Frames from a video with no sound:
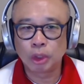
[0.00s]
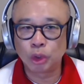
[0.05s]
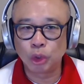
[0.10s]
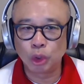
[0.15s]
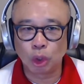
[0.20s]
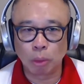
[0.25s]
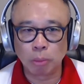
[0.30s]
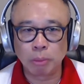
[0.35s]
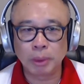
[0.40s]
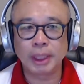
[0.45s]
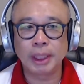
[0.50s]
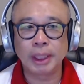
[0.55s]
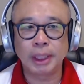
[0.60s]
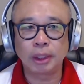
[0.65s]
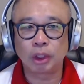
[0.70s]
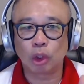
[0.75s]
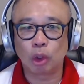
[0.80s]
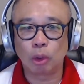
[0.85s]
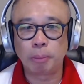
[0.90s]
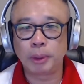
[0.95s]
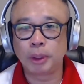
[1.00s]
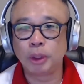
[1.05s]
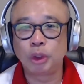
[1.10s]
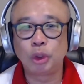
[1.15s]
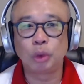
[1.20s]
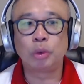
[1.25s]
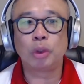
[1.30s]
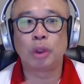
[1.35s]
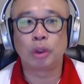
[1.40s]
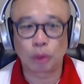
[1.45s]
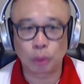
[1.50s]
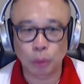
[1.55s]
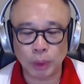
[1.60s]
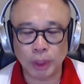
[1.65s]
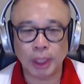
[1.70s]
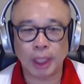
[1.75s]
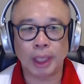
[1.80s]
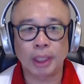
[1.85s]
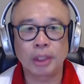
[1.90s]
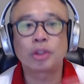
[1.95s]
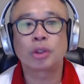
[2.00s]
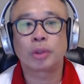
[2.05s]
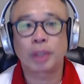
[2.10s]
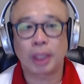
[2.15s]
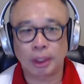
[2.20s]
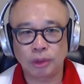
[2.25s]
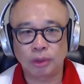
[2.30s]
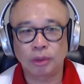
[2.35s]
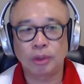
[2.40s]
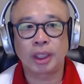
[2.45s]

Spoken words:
You only need to open 2 or 3 days so that